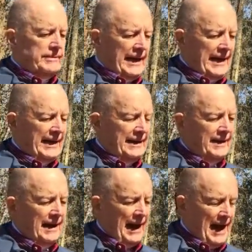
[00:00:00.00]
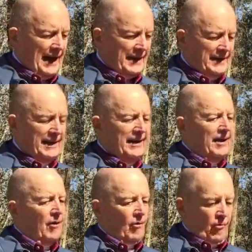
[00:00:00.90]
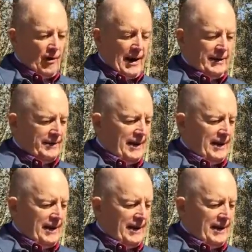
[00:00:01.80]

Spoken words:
day hike right